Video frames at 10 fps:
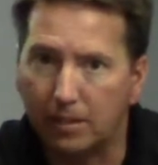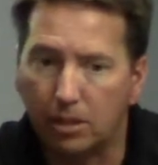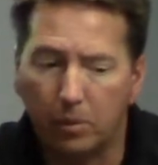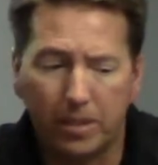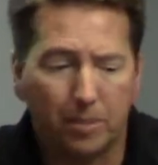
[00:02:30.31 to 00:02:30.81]

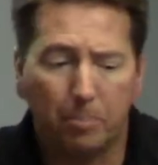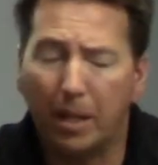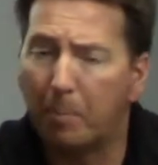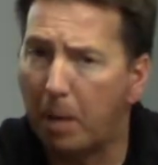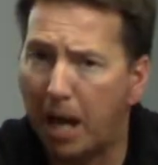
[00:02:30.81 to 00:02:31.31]
So is it
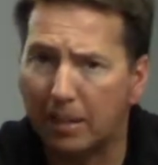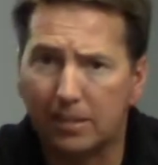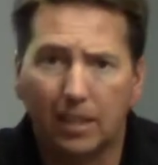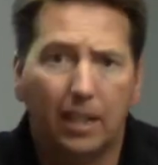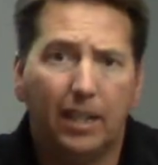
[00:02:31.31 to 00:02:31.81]
big
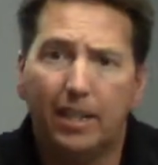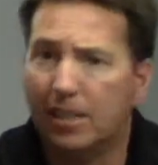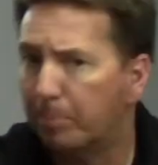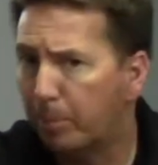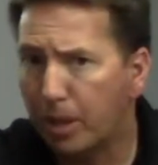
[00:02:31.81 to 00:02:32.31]
box? Is
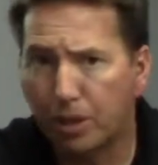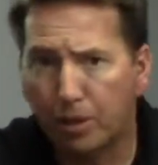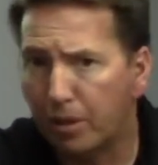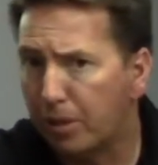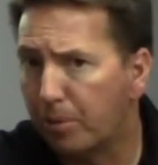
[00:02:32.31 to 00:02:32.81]
it
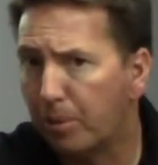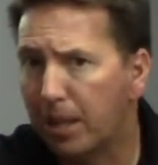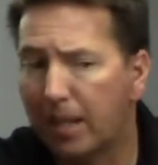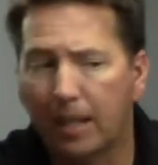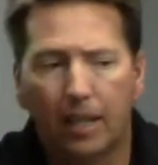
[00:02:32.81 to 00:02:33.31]

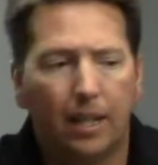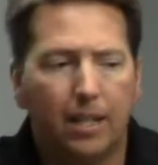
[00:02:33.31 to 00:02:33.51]
pre-33?